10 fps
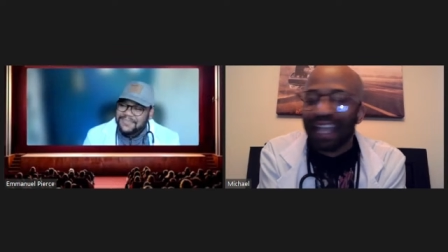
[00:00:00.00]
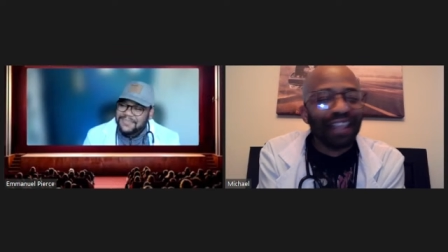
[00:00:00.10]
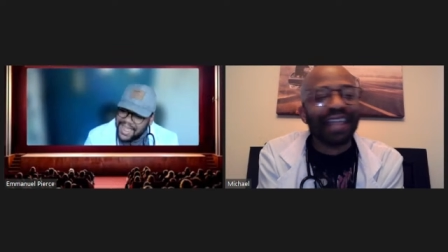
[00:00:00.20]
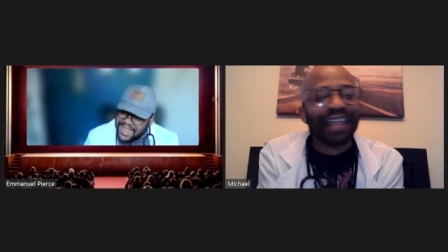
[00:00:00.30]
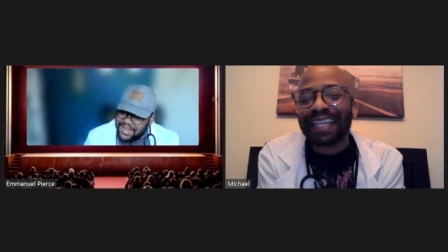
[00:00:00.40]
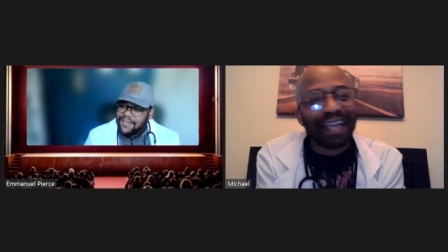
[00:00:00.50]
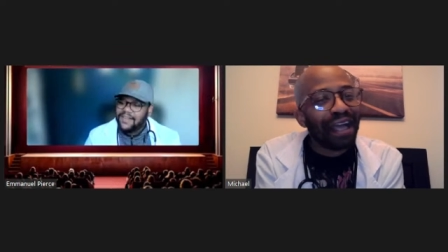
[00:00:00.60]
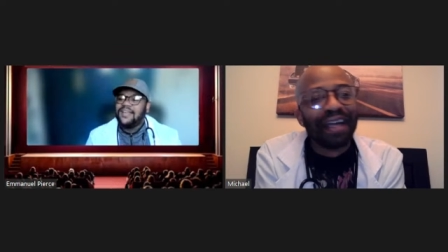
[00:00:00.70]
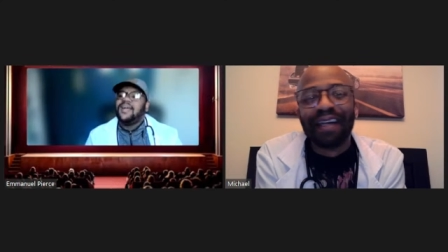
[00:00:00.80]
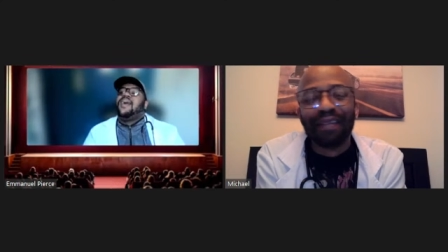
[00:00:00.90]
That
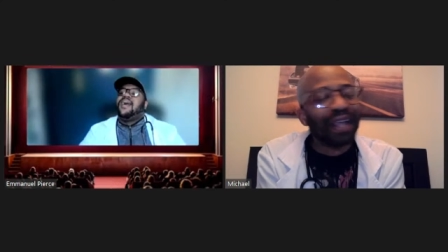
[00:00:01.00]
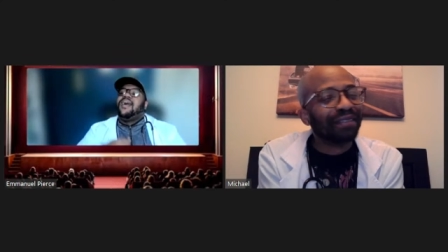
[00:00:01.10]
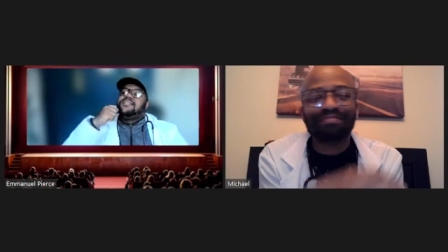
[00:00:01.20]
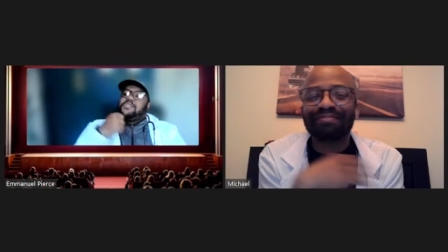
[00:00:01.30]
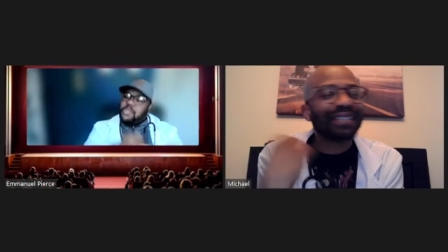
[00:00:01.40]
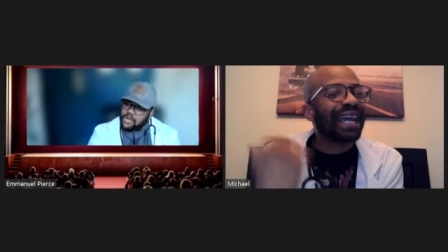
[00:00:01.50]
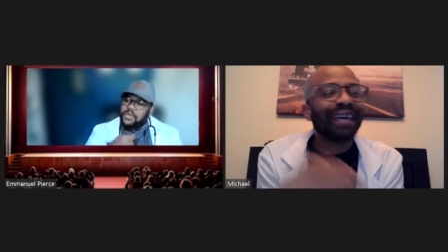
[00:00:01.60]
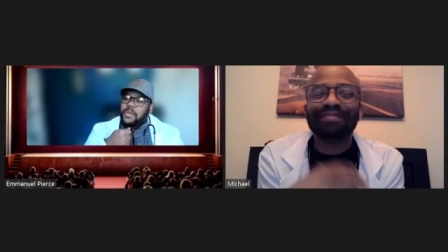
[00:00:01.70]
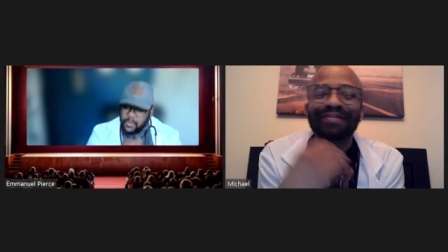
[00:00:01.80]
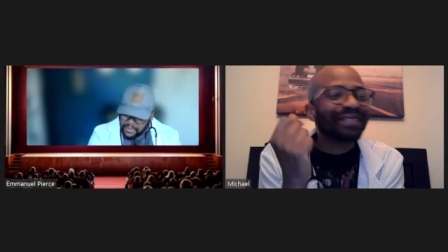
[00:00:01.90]
that
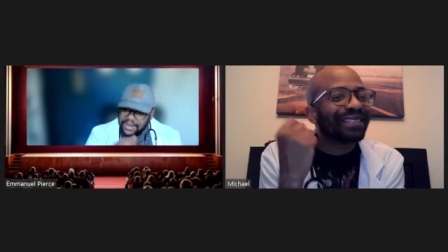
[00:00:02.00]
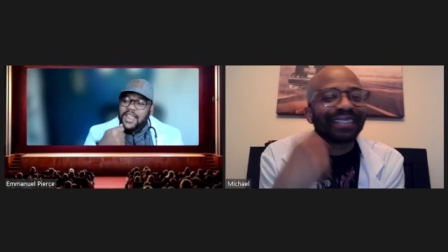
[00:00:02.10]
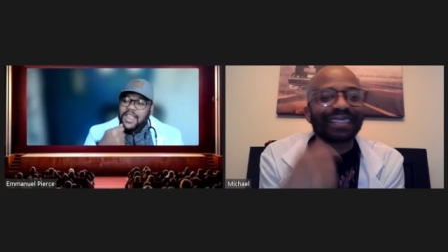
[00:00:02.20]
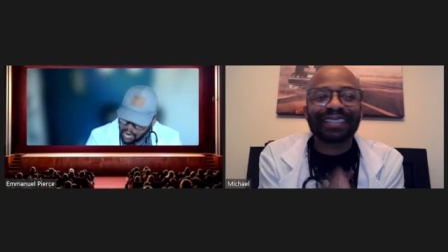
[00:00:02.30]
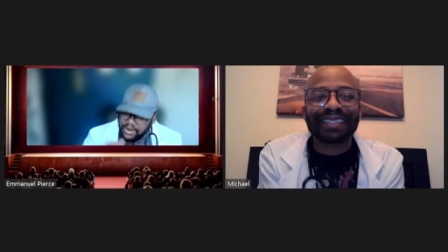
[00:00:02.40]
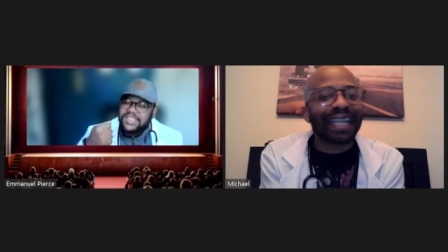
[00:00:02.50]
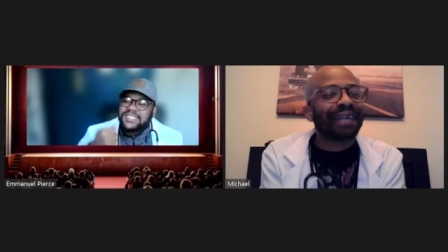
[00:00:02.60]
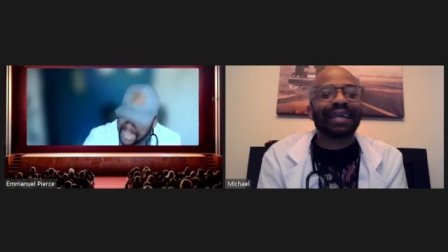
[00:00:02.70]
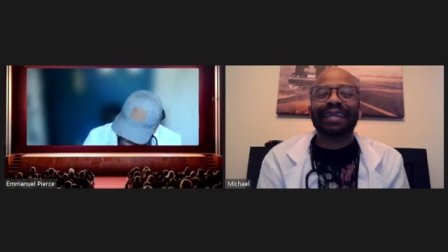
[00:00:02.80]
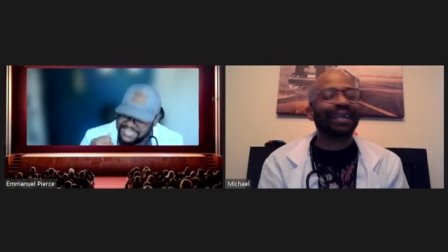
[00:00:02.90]

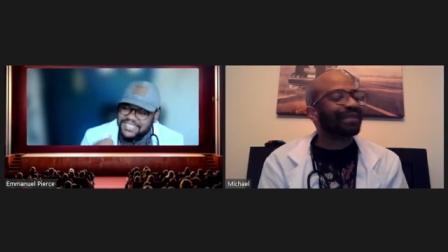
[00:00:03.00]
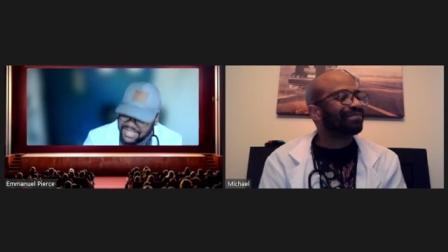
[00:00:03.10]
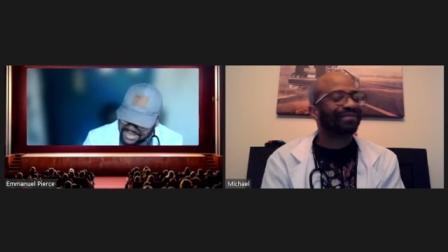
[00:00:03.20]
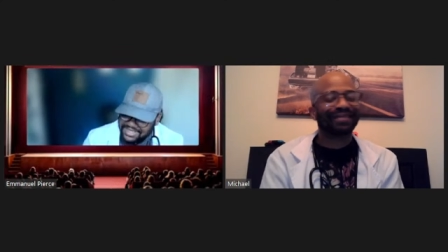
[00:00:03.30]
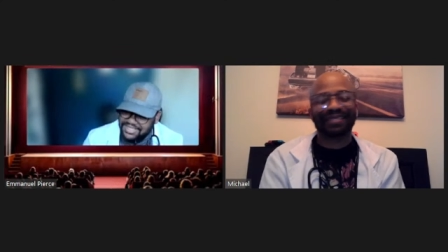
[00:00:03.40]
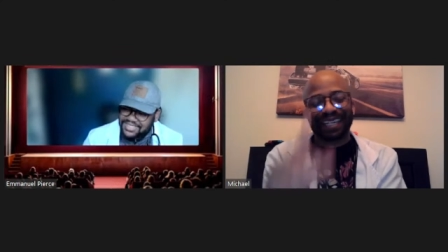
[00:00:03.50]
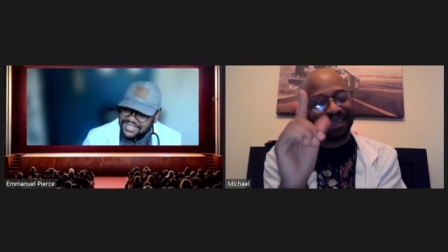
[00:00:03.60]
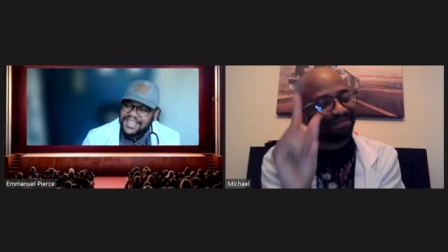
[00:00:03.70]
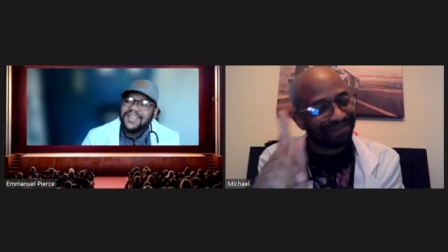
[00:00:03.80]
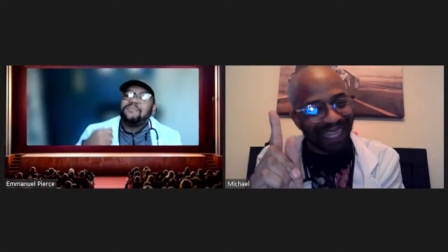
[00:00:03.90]
da da da da da da.
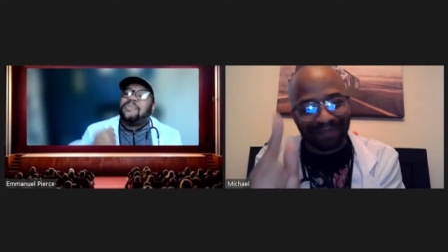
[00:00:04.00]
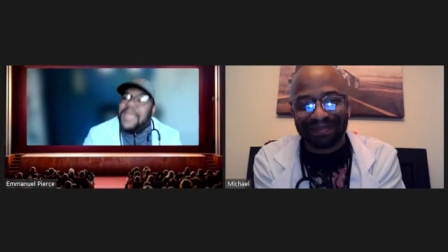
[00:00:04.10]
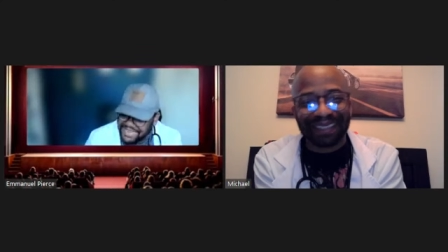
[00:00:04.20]
da.